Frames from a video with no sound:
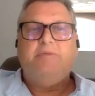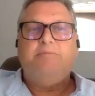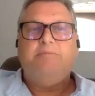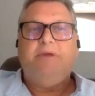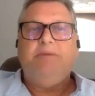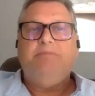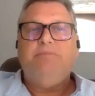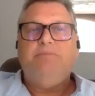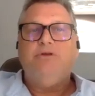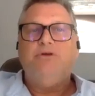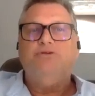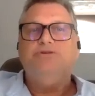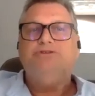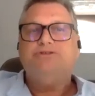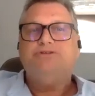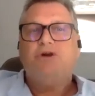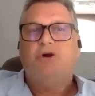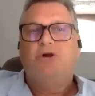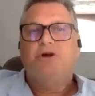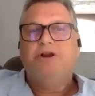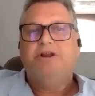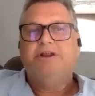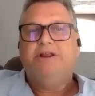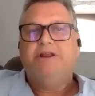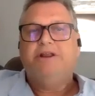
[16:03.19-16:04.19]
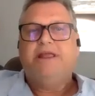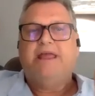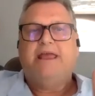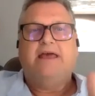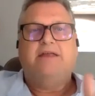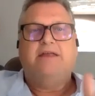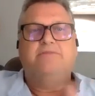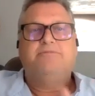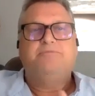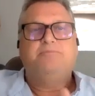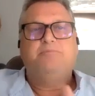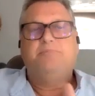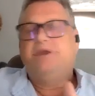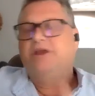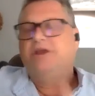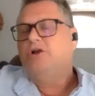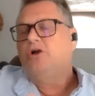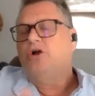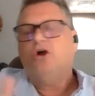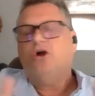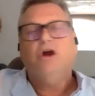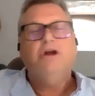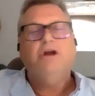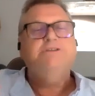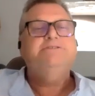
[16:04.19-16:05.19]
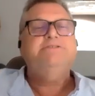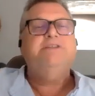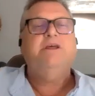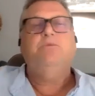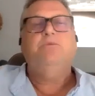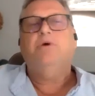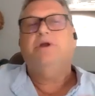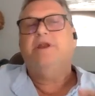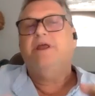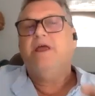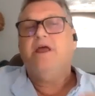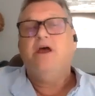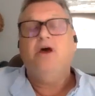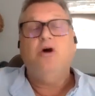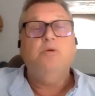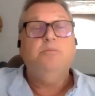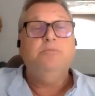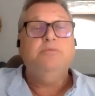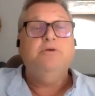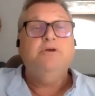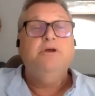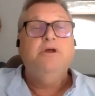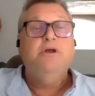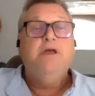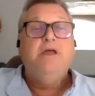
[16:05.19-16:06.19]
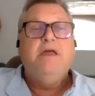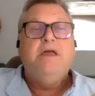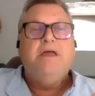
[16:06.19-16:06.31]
The people who started it have big hearts. They want to help.